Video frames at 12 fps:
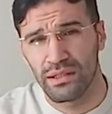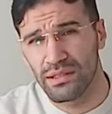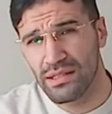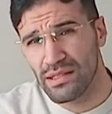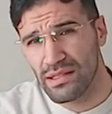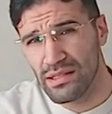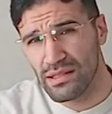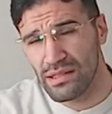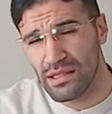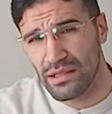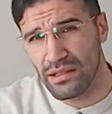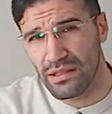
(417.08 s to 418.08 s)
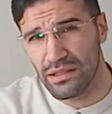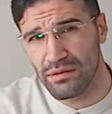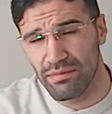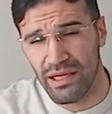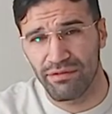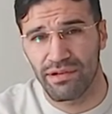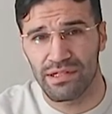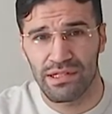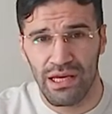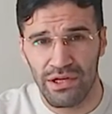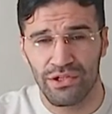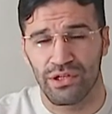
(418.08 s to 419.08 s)
This is the
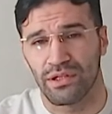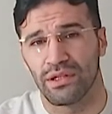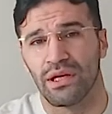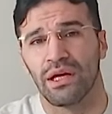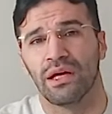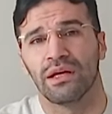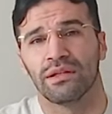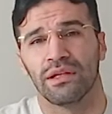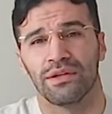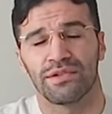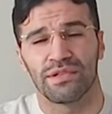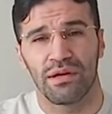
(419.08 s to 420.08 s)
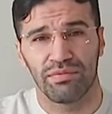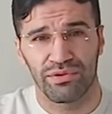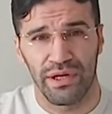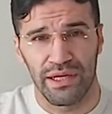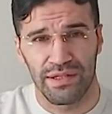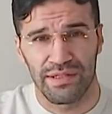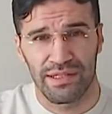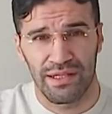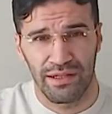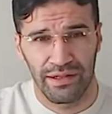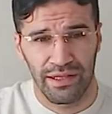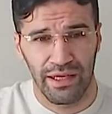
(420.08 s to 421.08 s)
manifestation that separates the